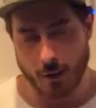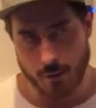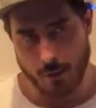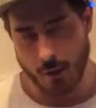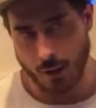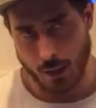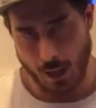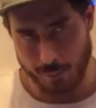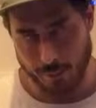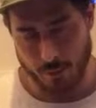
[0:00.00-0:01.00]
is in like
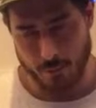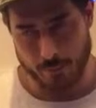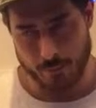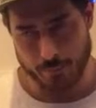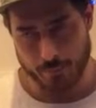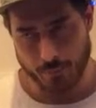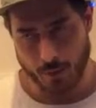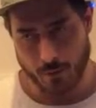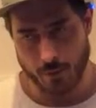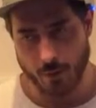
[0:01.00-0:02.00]
April.
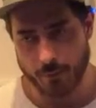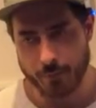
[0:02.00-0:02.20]
So